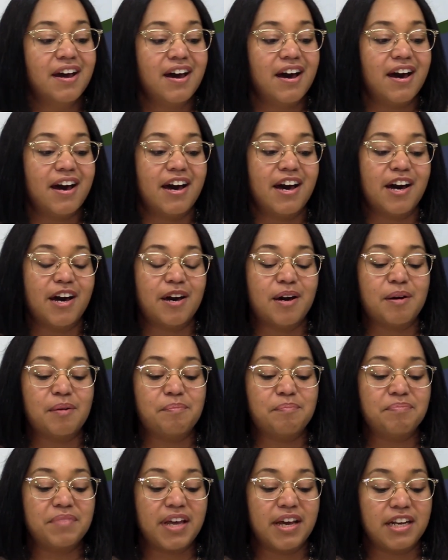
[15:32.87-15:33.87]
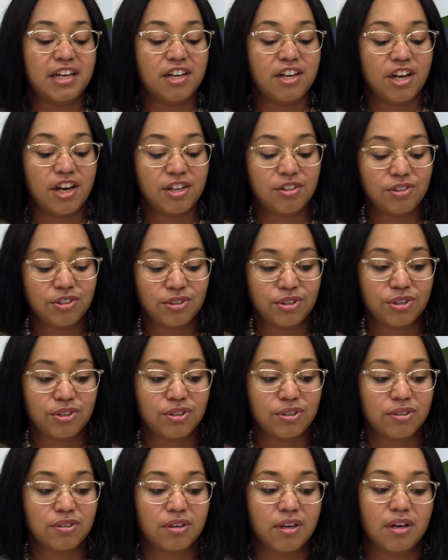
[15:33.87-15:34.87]

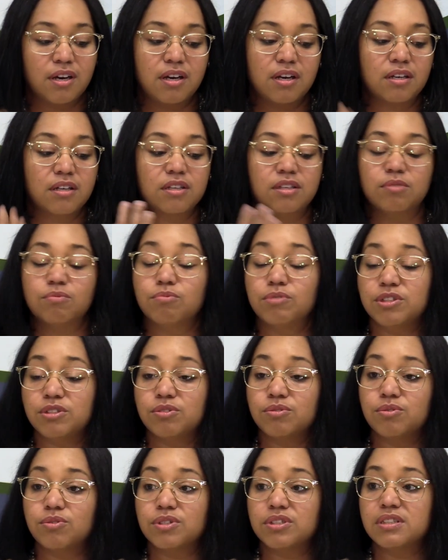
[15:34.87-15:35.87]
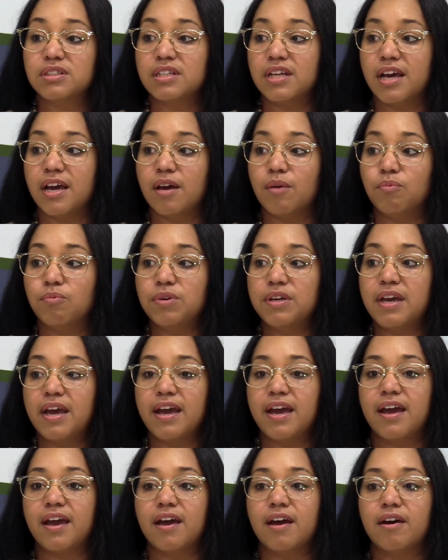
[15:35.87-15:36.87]
Another good resource that we
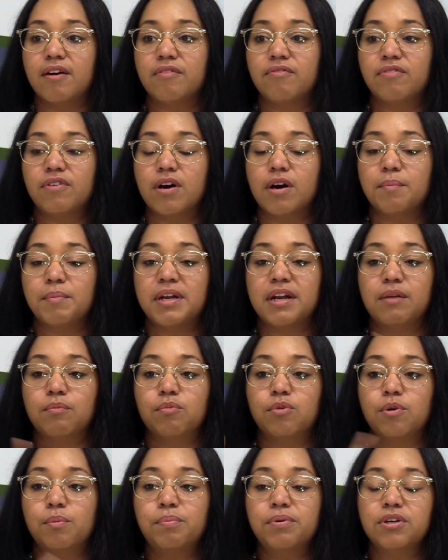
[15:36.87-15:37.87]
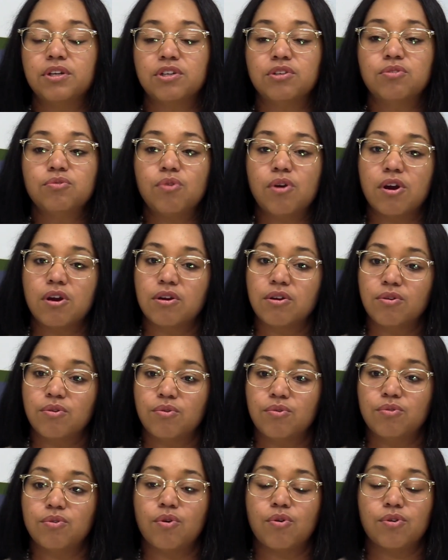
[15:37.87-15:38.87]
have, and we'll put a QR
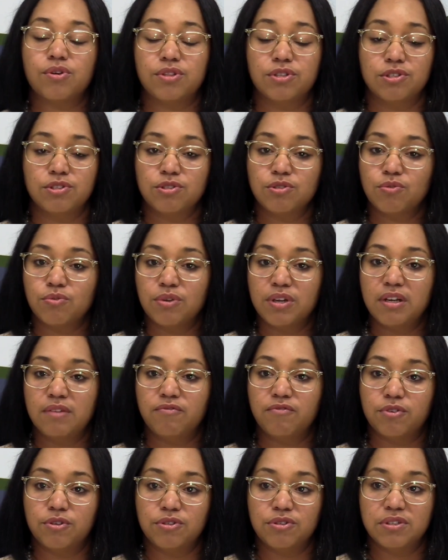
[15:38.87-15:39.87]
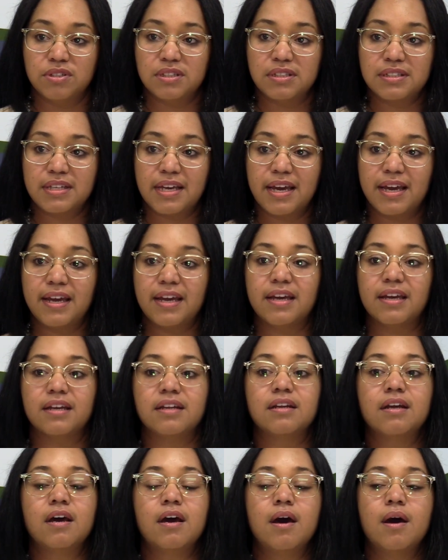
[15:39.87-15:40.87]
code on the screen for you to
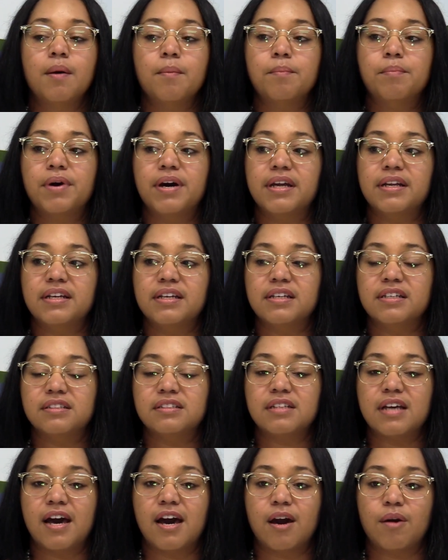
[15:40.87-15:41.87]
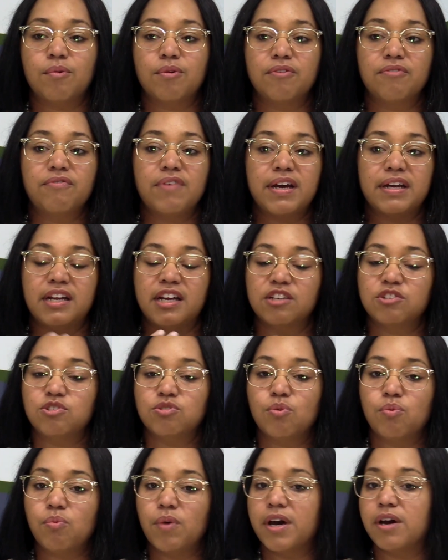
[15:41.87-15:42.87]
scan, but it's our
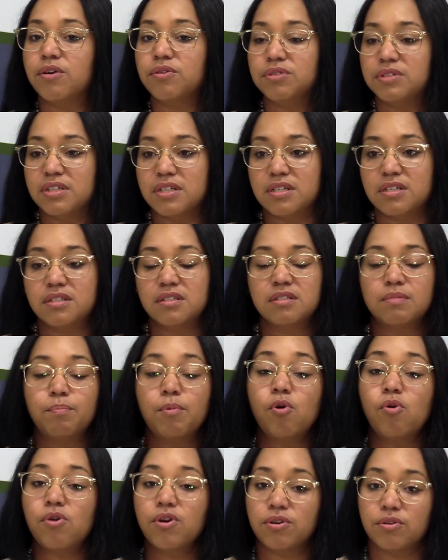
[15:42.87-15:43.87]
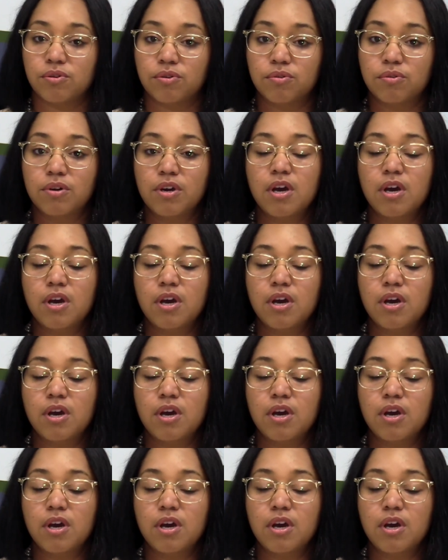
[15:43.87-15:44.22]
financial wellness portal.